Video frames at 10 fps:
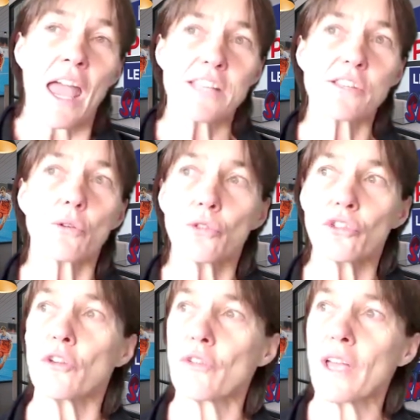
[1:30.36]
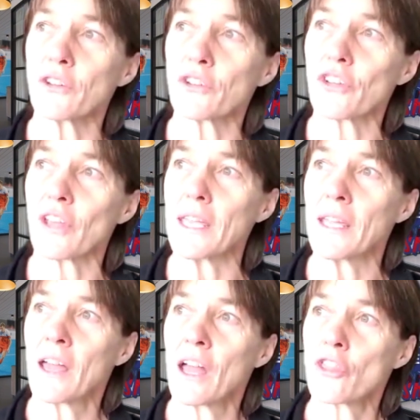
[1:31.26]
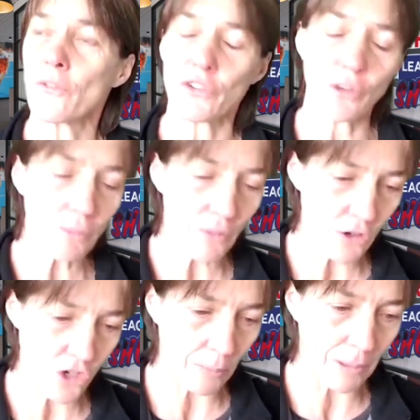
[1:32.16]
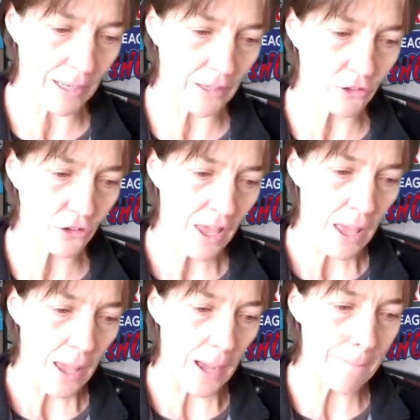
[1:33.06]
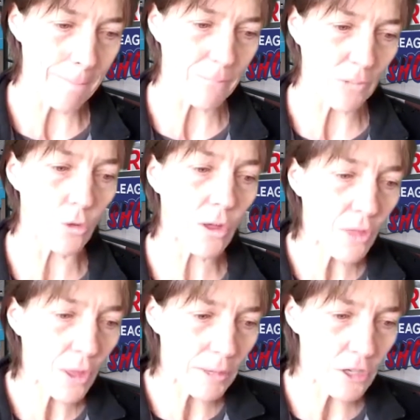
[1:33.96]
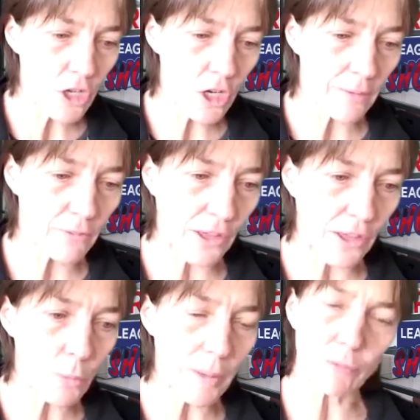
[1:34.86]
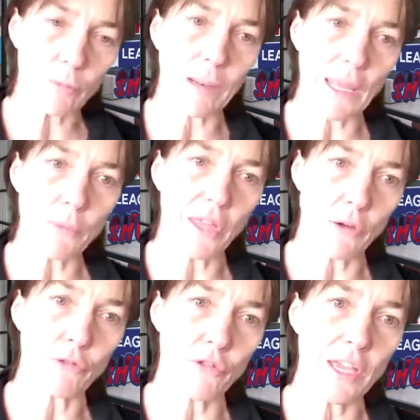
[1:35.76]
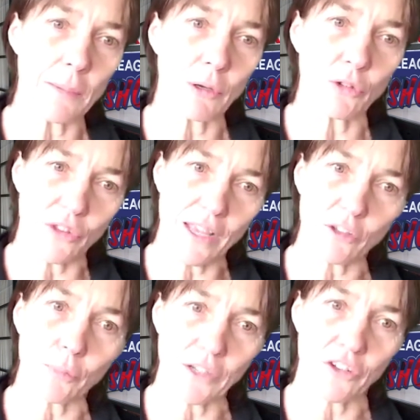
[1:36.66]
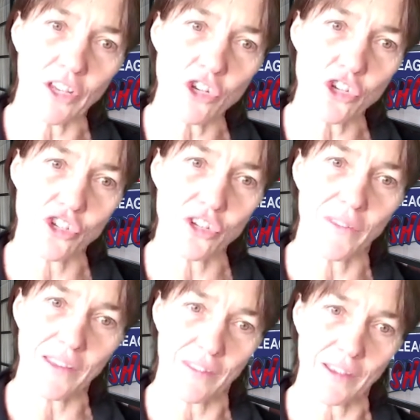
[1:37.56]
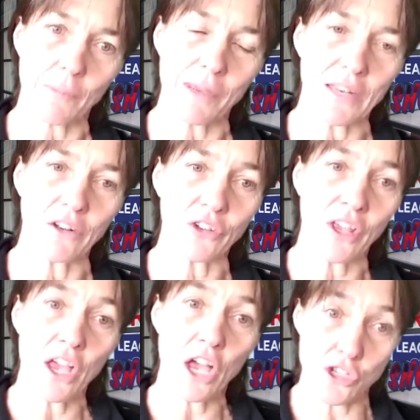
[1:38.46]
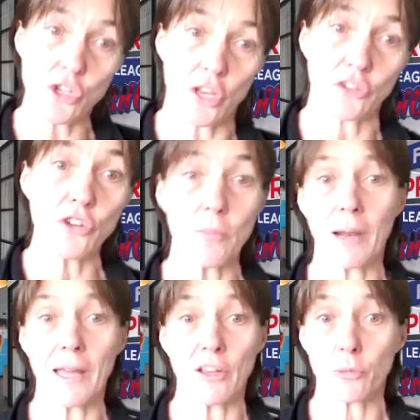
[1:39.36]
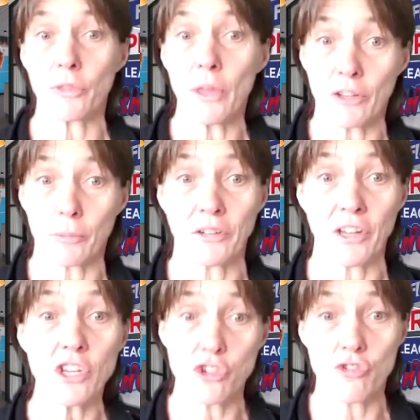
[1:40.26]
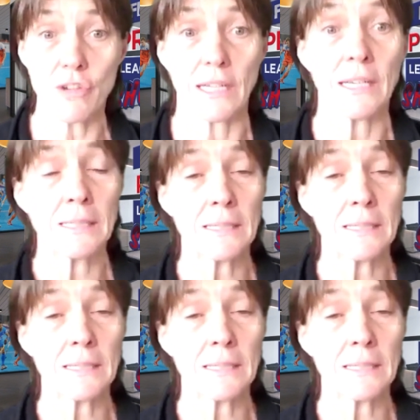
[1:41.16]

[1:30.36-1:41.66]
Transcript: Is it also fair to say that for some of those young players, um, although there'll be nerves, they will be able to play without fear because the expectations, you know, they, they're coming in as, as, as new players with no expectations, really?